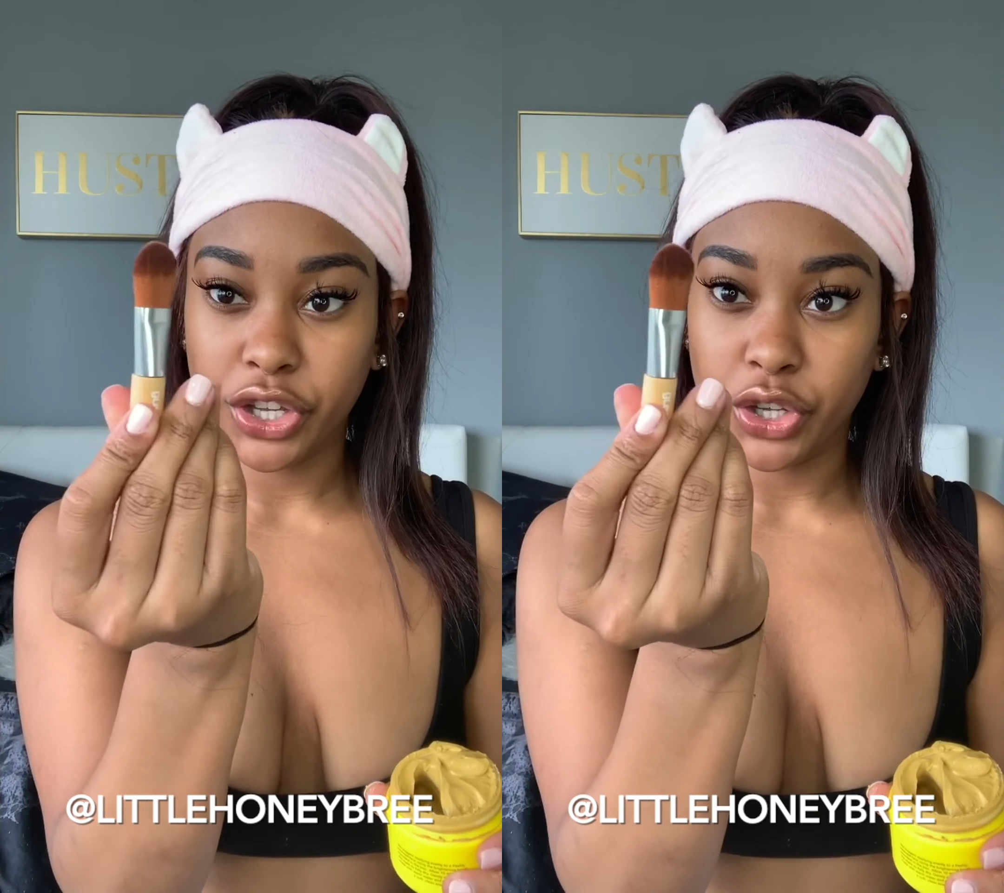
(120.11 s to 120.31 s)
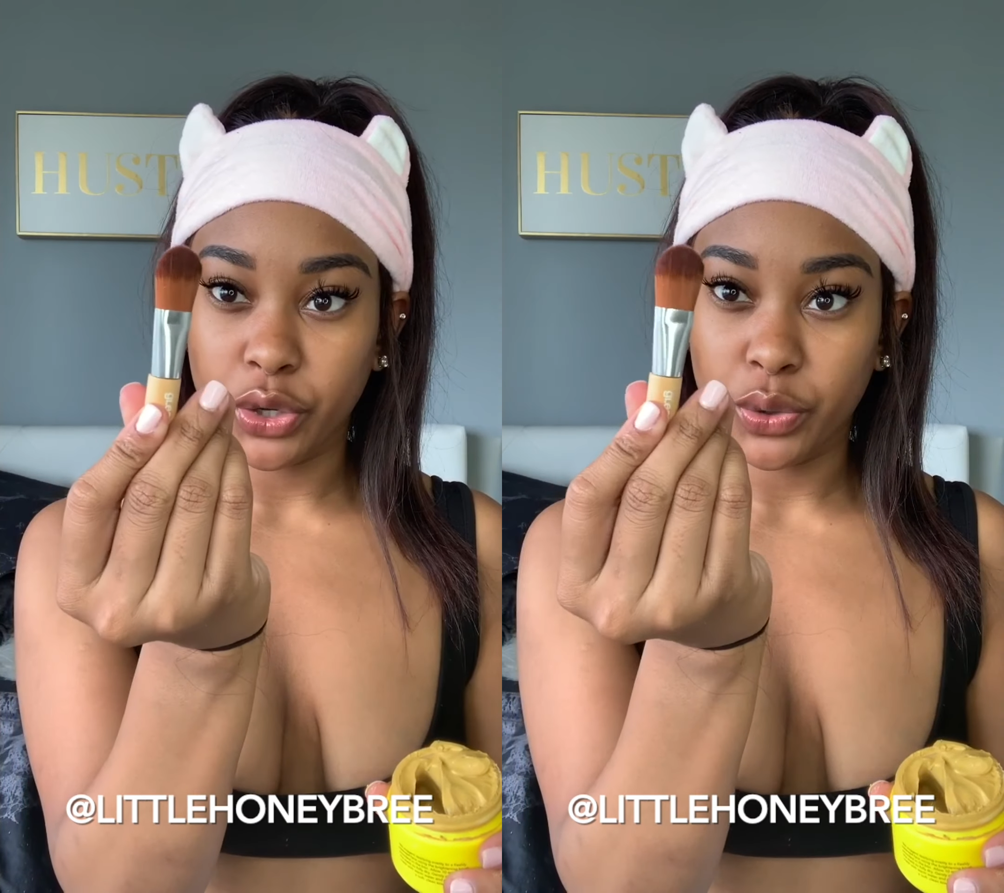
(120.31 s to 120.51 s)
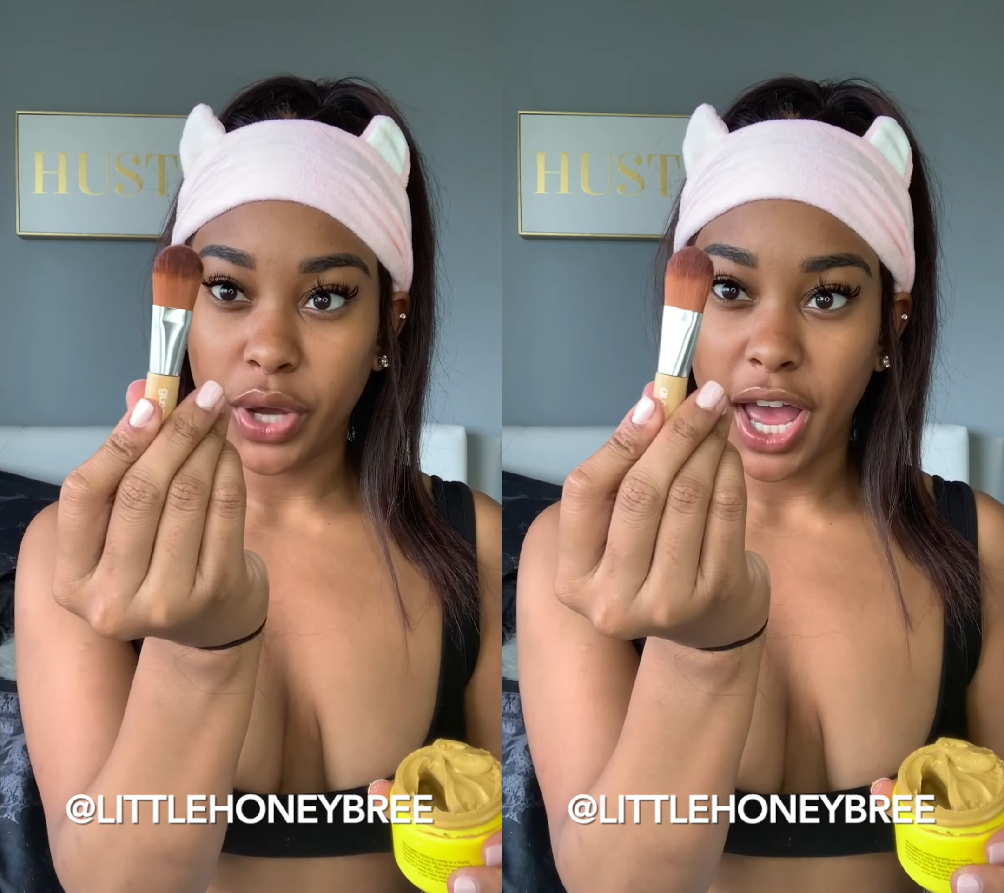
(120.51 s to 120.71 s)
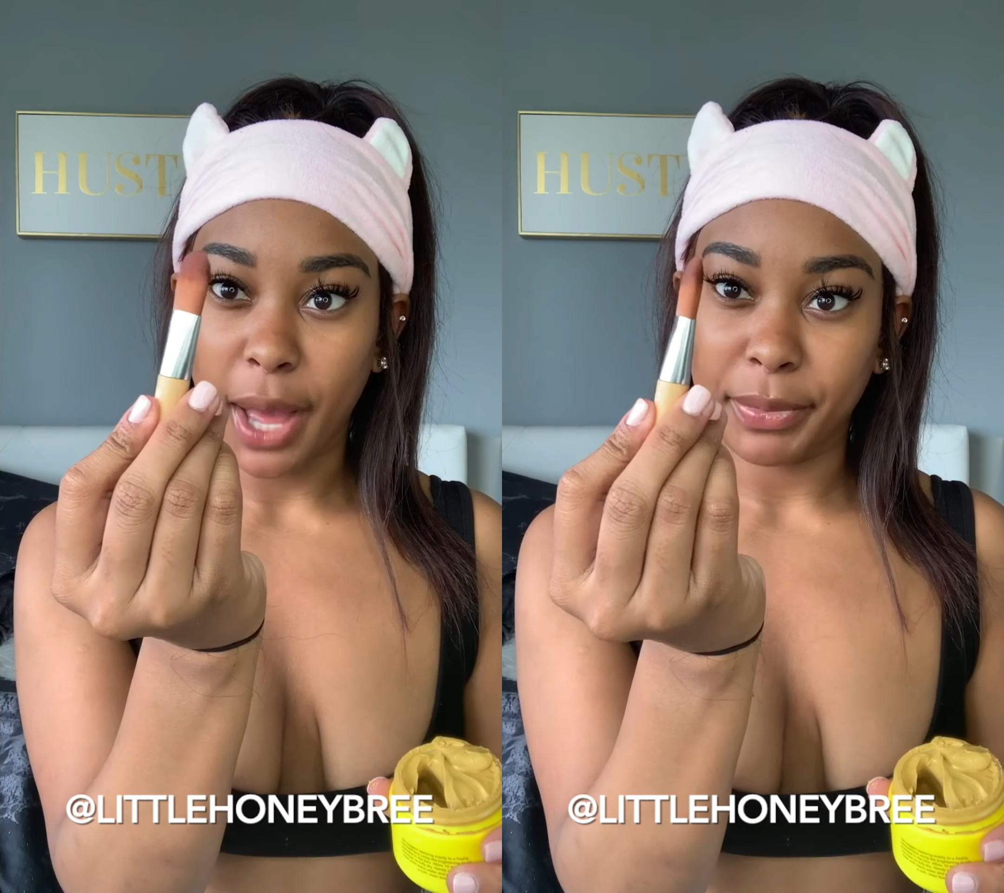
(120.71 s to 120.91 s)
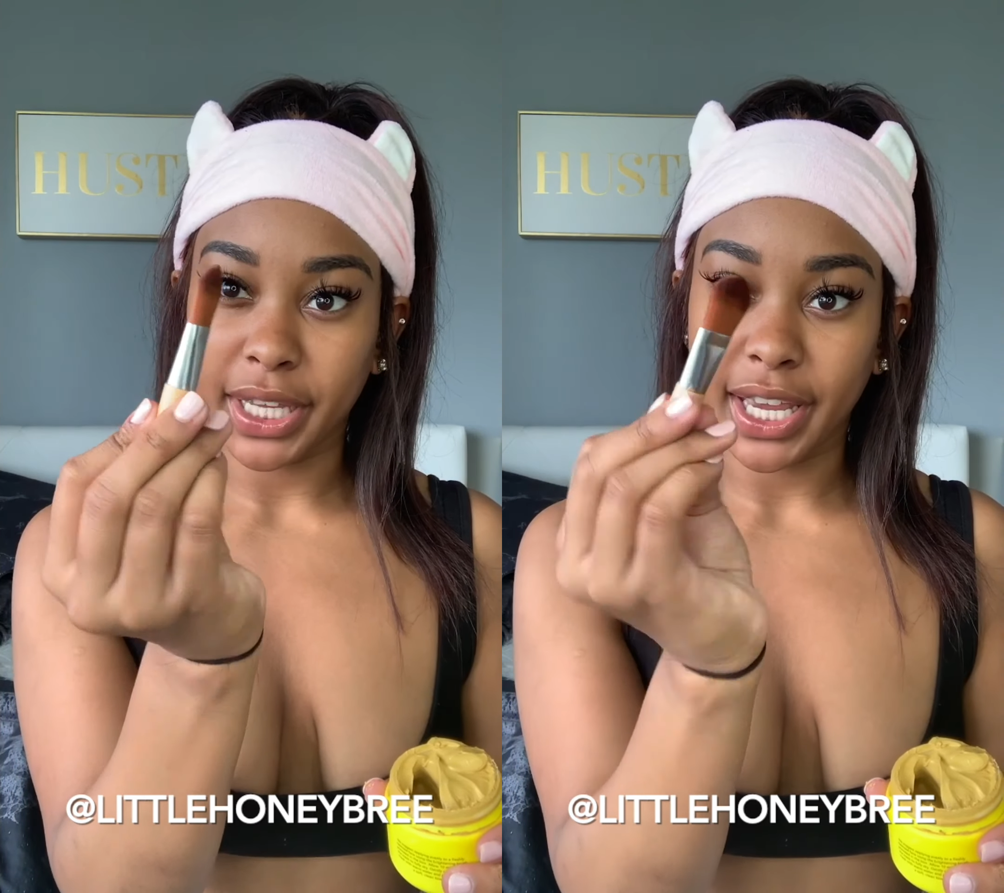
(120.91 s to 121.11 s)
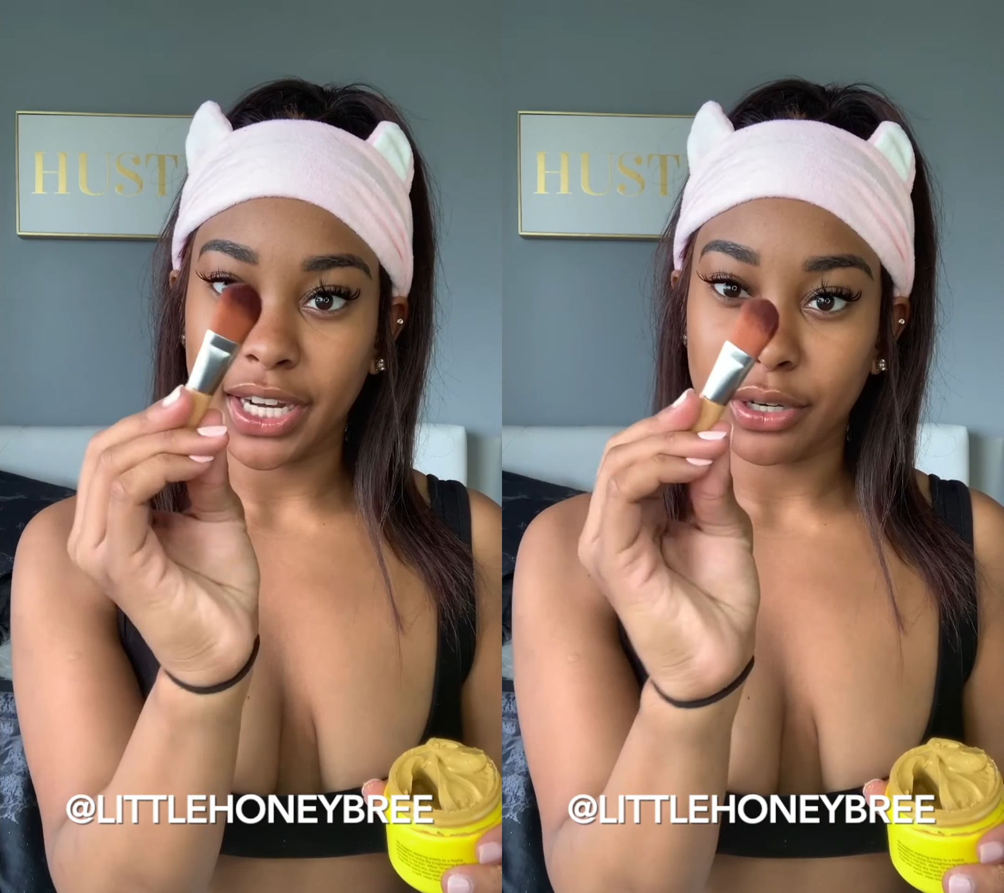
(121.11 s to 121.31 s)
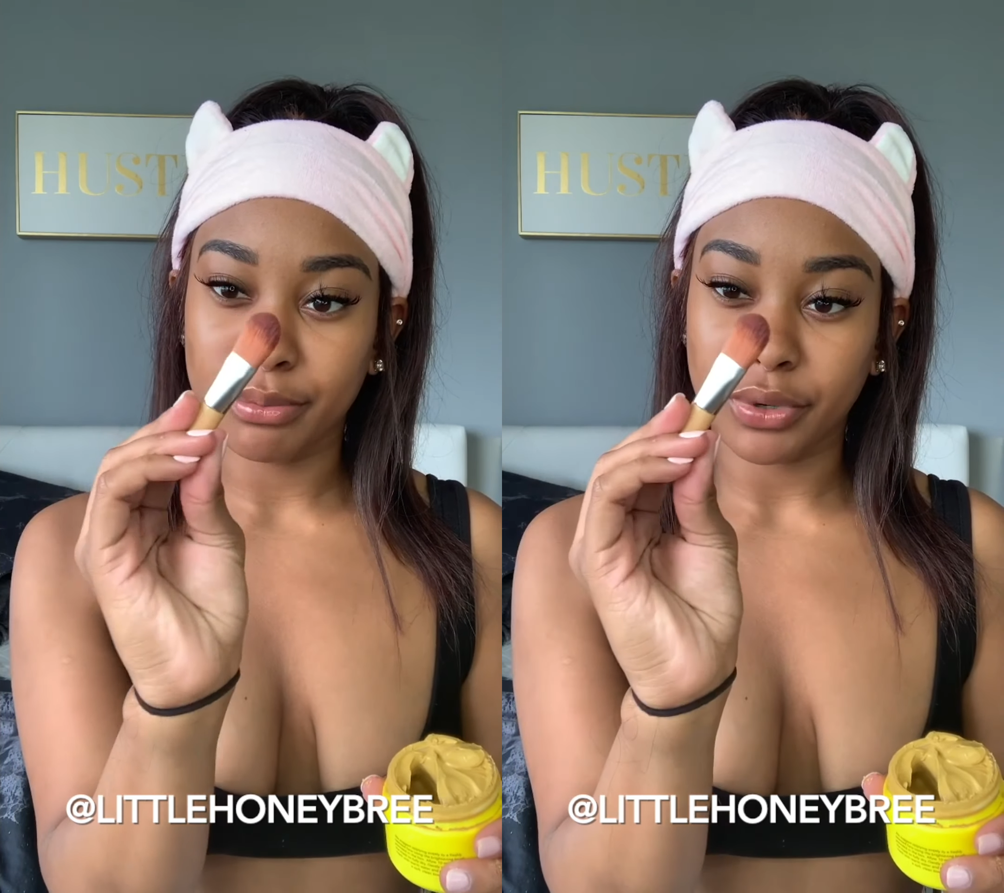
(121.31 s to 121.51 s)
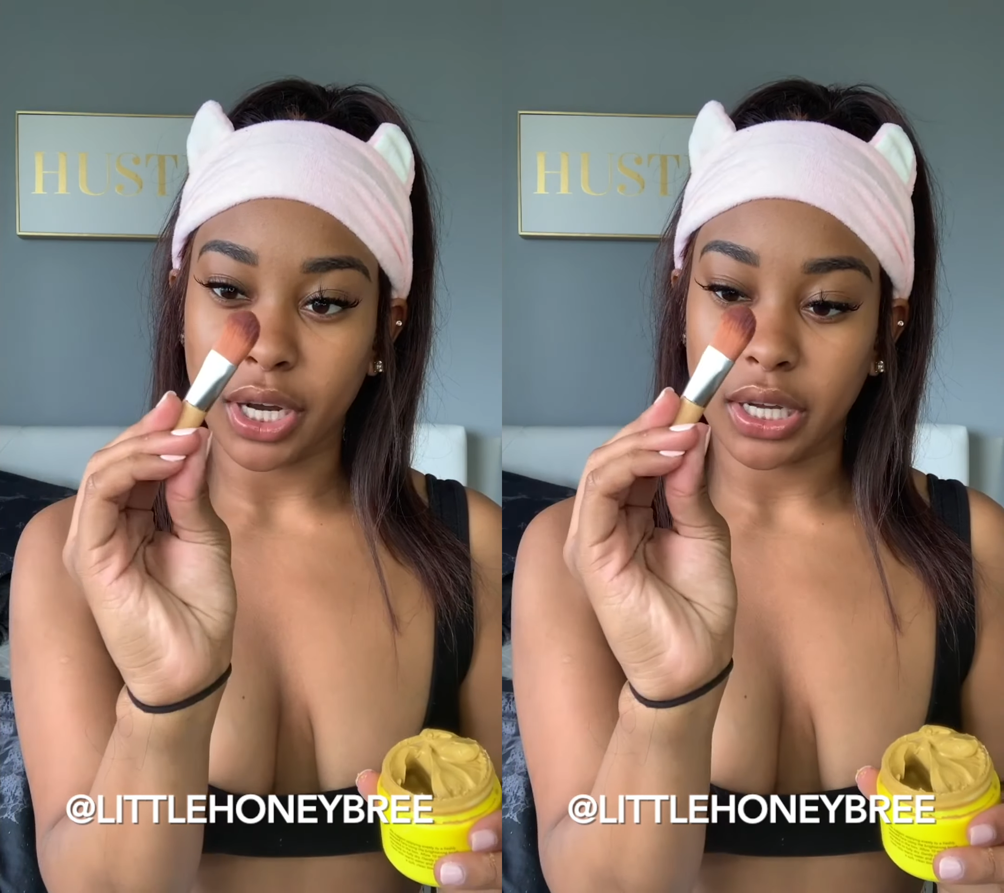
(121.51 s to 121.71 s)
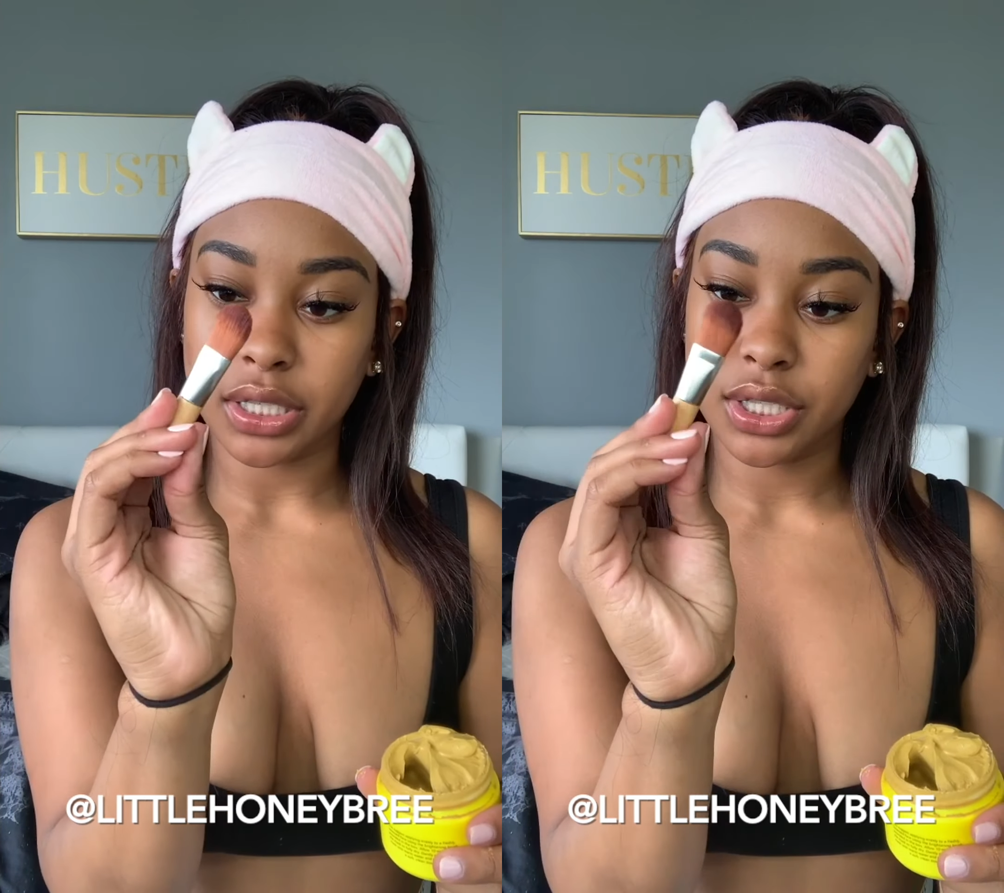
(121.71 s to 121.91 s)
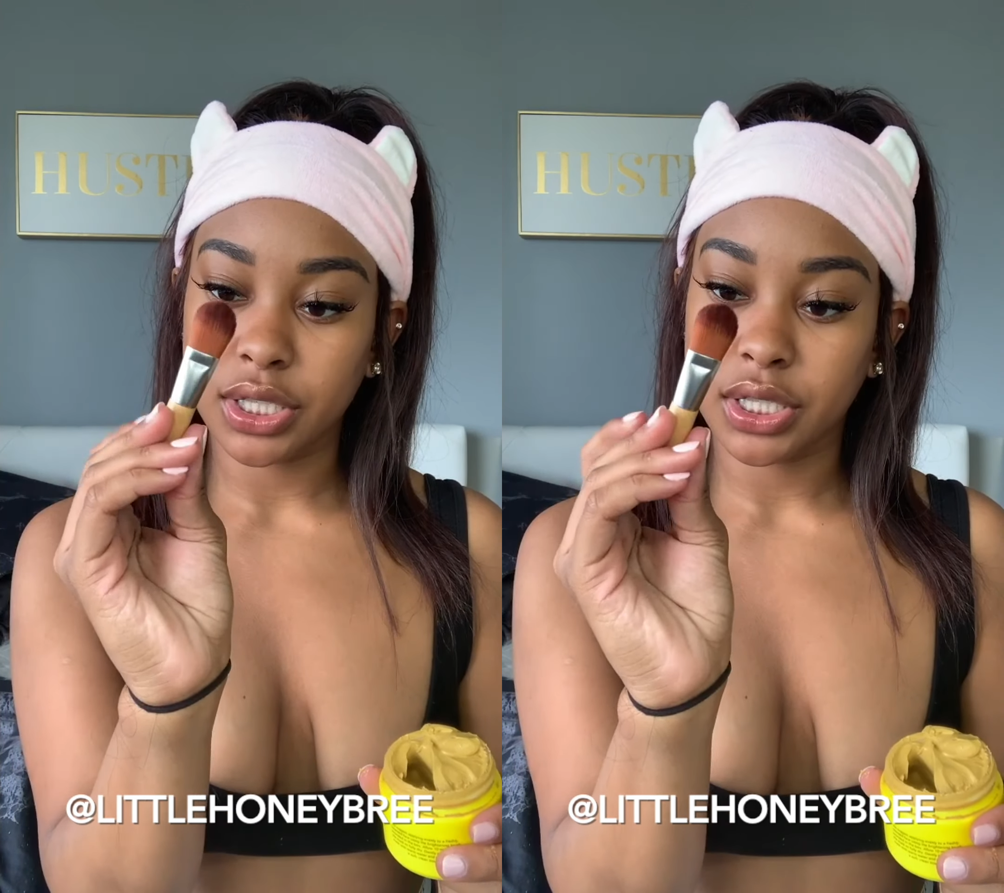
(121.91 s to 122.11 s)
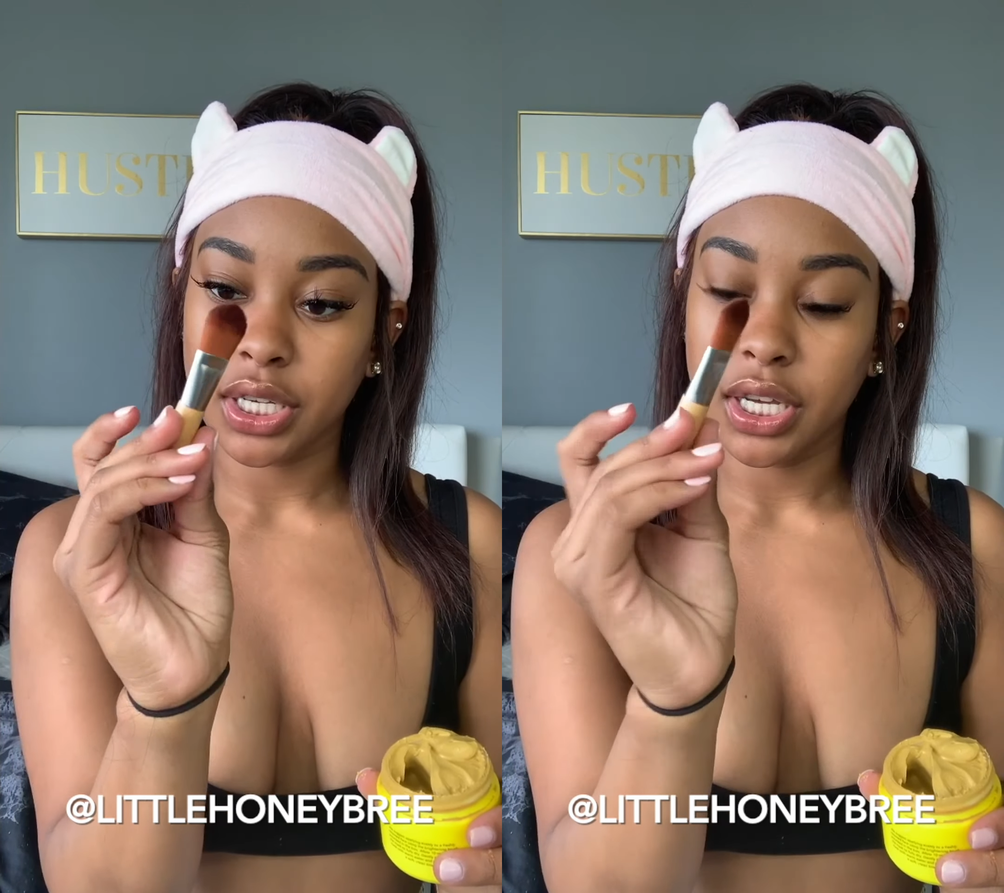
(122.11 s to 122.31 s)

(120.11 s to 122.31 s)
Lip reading: cute applicator brush.